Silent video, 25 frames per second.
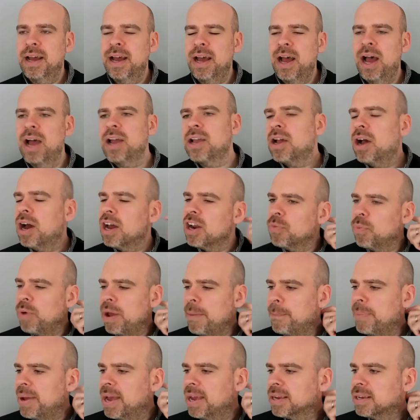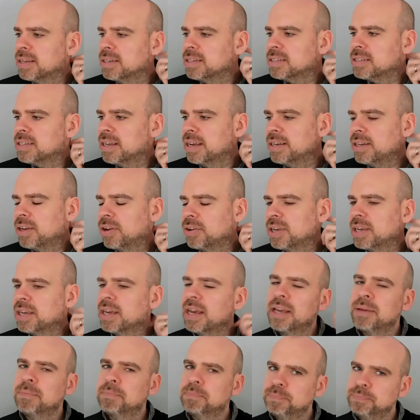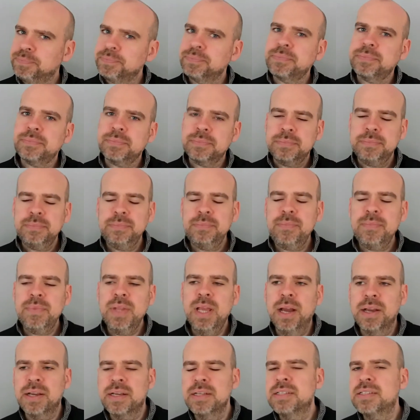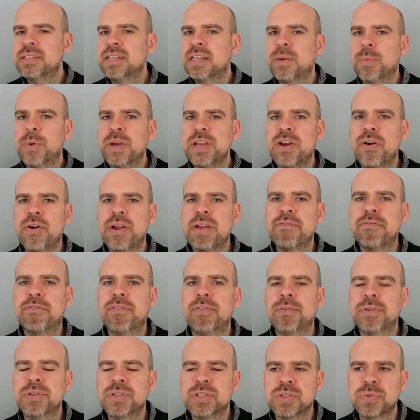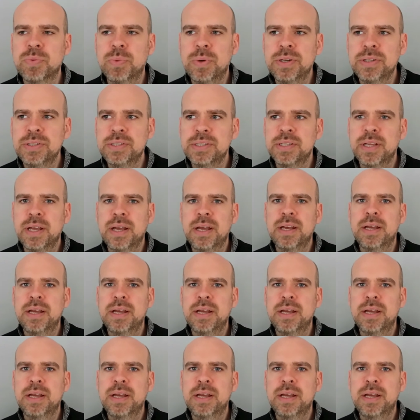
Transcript: I kind of went back and said, okay, I can see where your influence was.